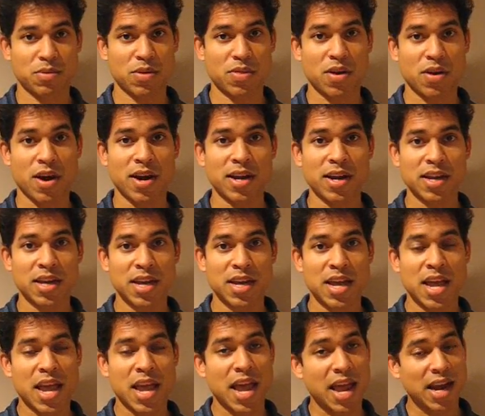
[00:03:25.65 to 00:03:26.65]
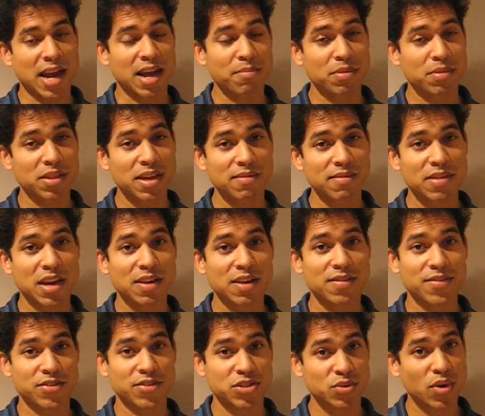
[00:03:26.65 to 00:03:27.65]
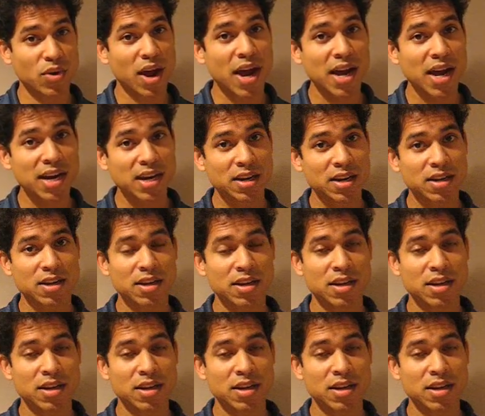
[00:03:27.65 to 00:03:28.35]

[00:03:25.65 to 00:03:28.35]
orthotic, and I believe that if you tried